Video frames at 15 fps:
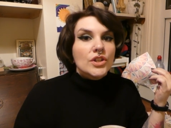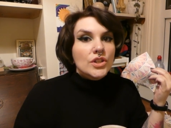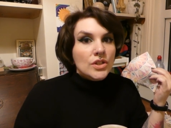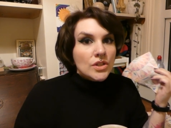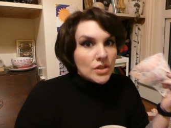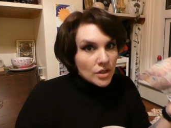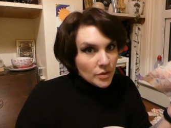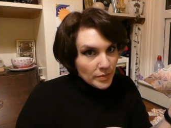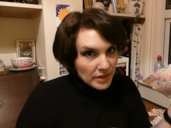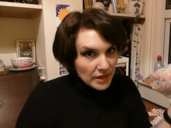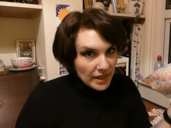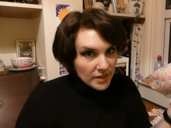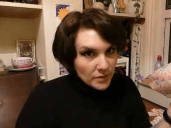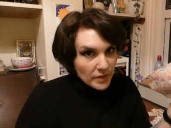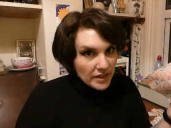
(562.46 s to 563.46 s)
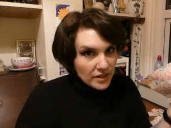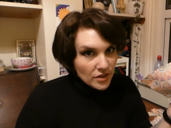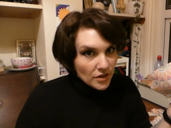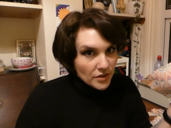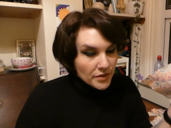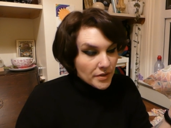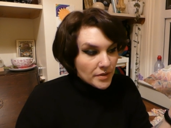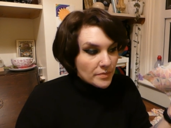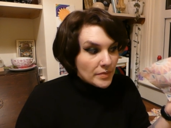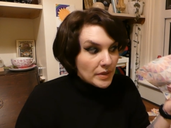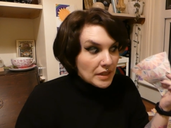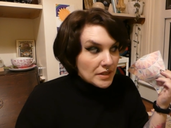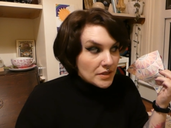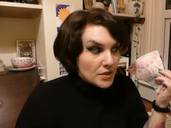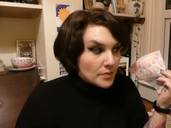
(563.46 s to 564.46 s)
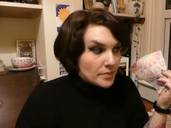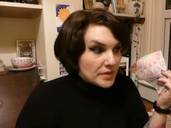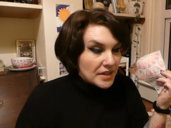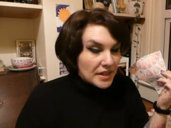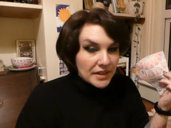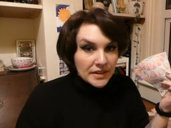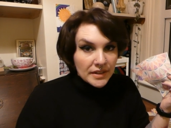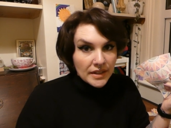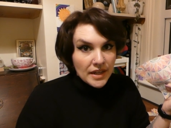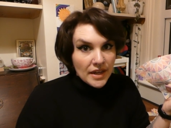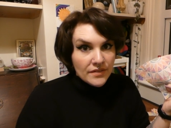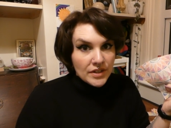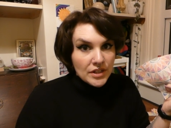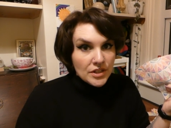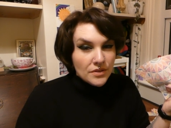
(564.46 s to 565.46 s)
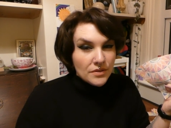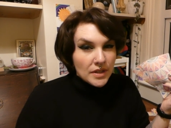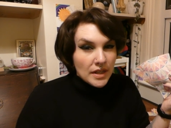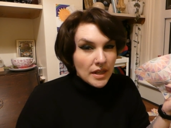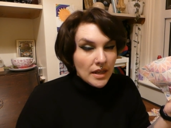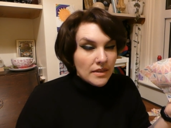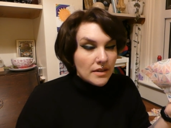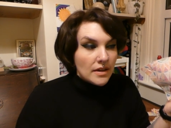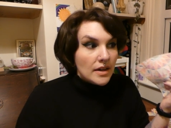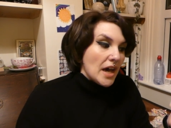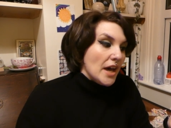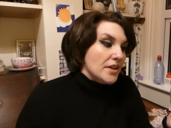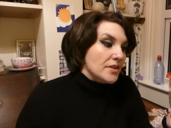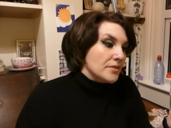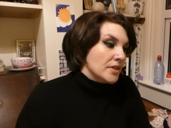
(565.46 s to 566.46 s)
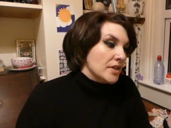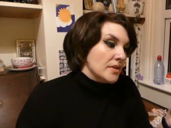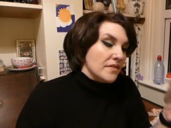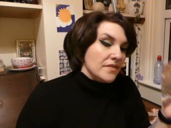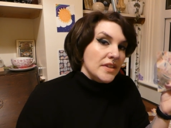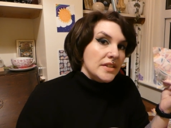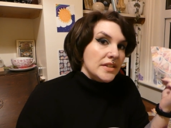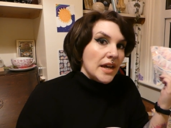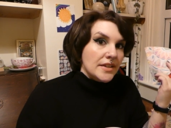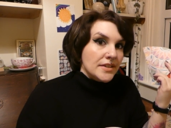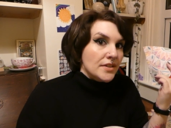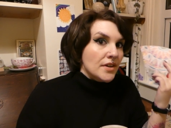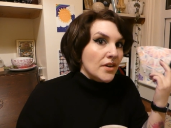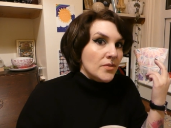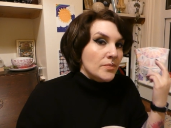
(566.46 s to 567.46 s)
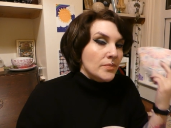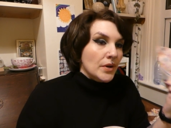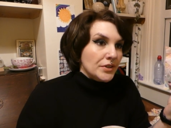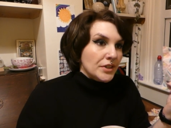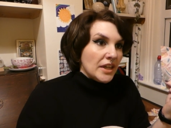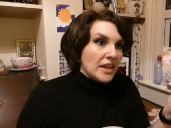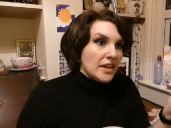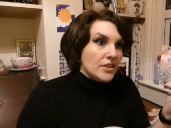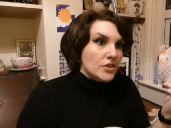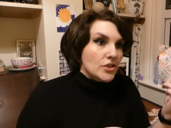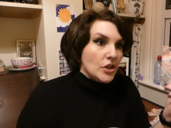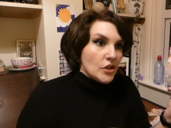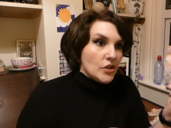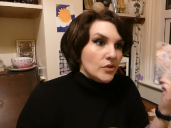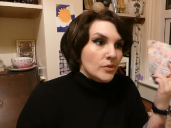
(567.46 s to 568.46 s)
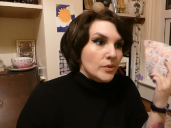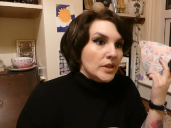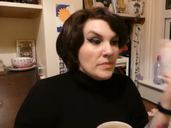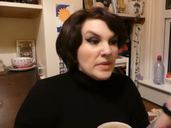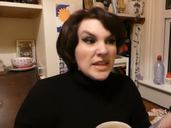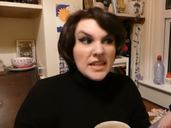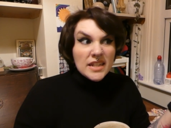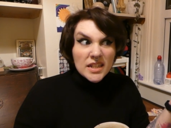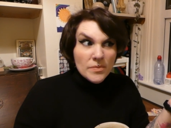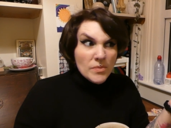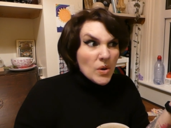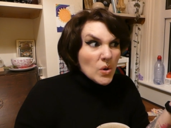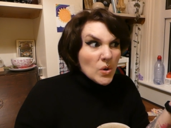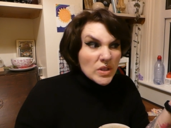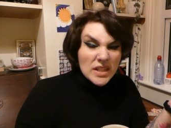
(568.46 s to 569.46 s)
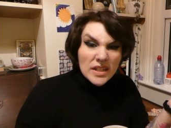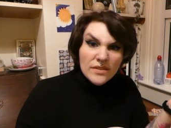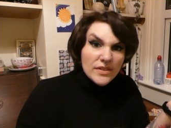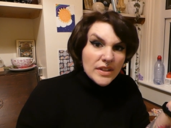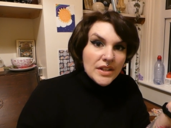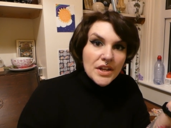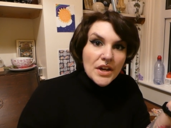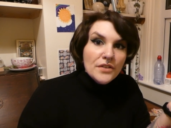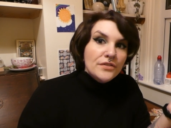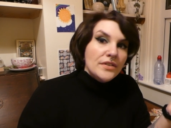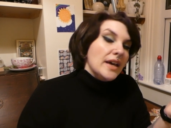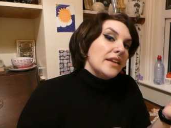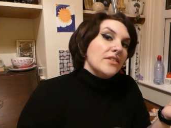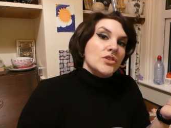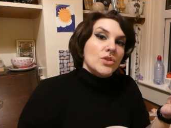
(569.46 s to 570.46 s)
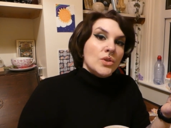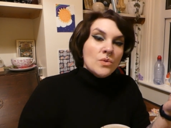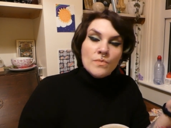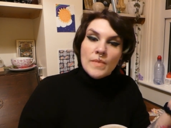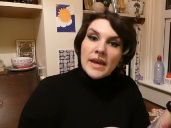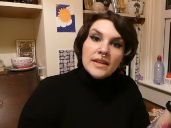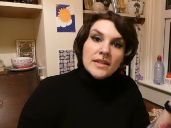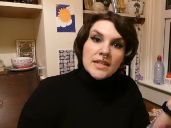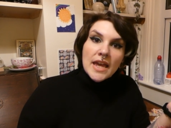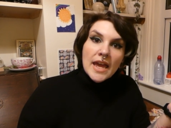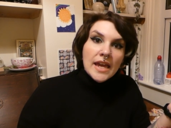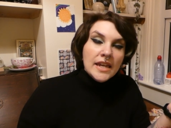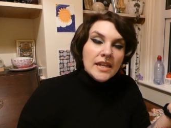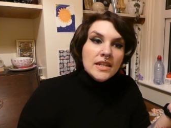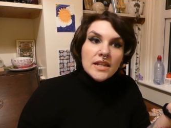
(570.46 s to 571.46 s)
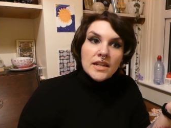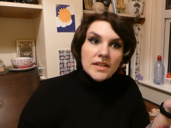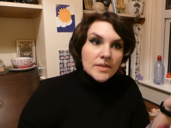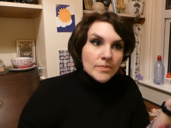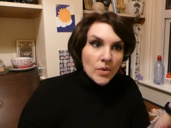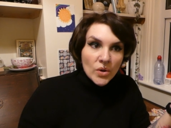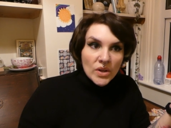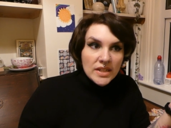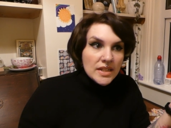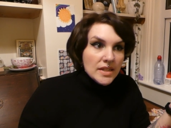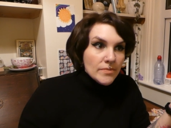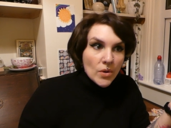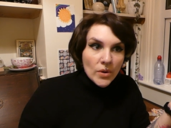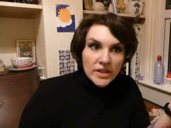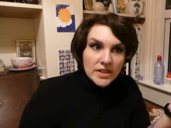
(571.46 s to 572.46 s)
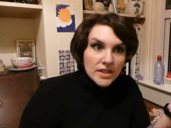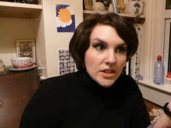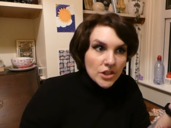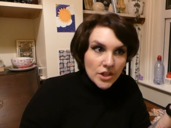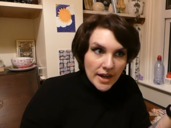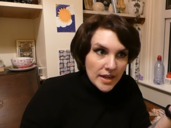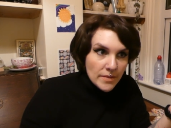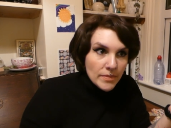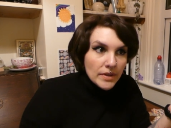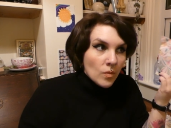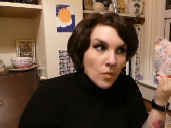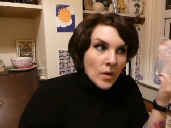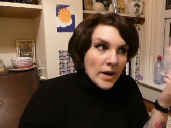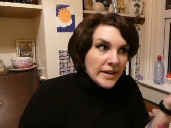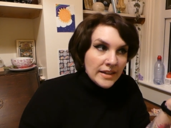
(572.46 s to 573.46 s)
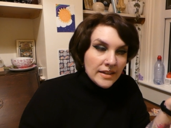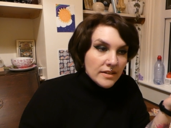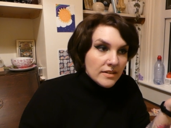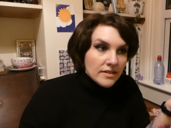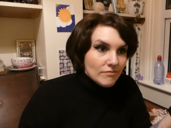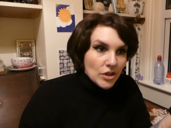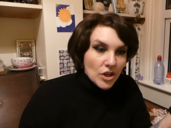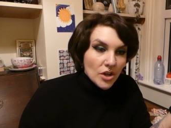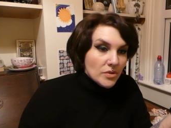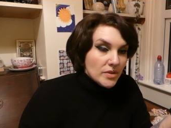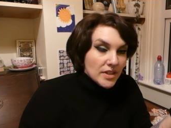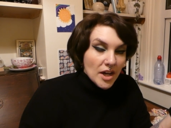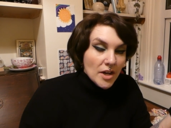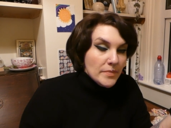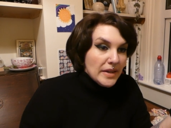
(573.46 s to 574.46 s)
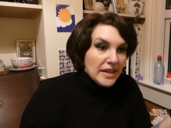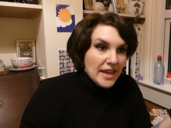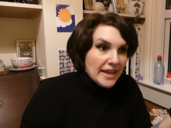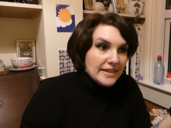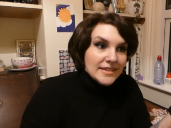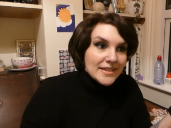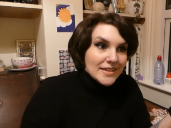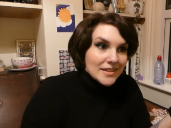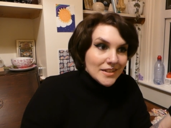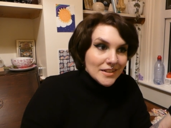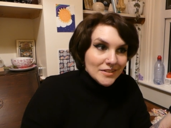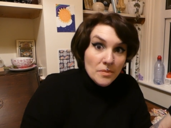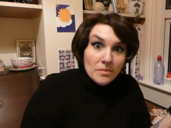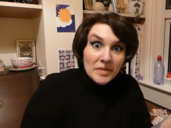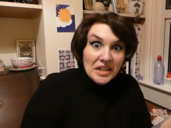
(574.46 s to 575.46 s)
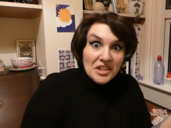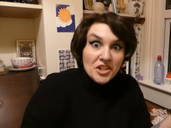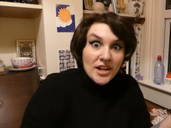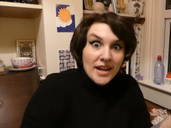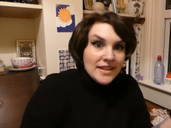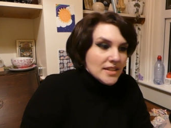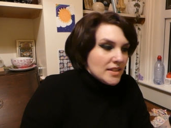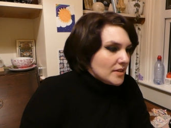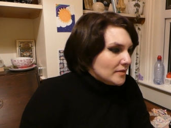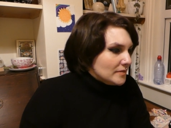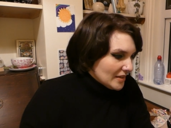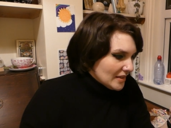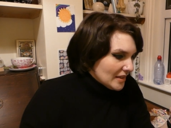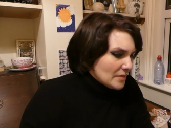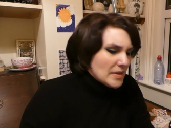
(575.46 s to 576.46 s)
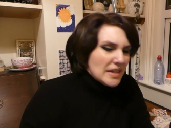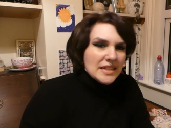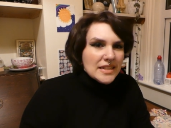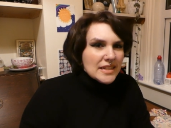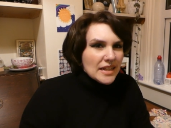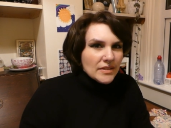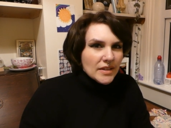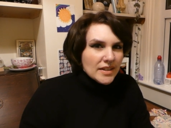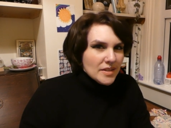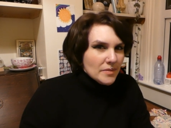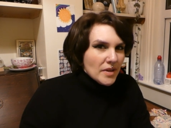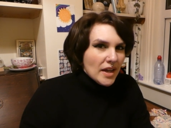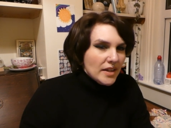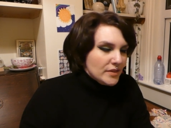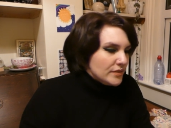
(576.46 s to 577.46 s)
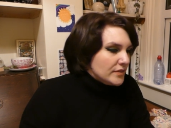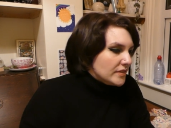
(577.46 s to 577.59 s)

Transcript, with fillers: super lightweight cotton, but it's not particularly heavy-duty either, I don't know if this has enough body to be supportive enough and to maintain its pointy, pointy shape when it goes up against my chest. That makes it sound like some kind of